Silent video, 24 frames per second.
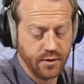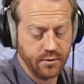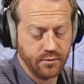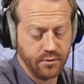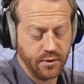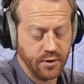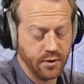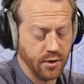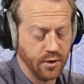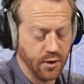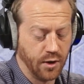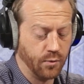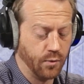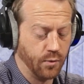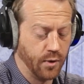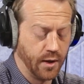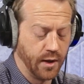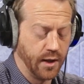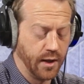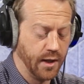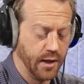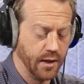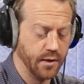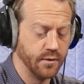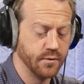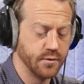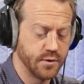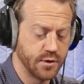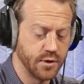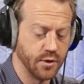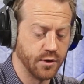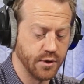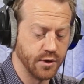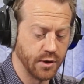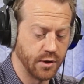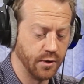you're going to want to get it
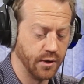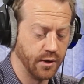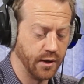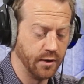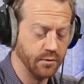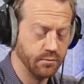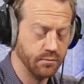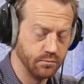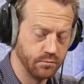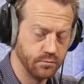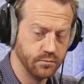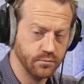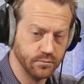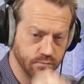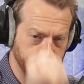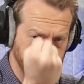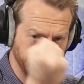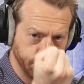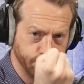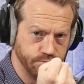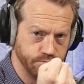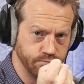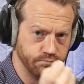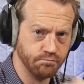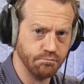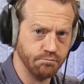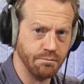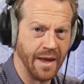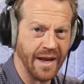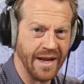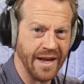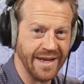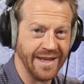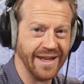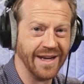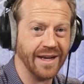surgically
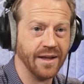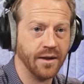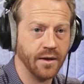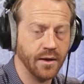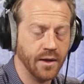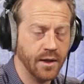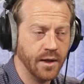mended.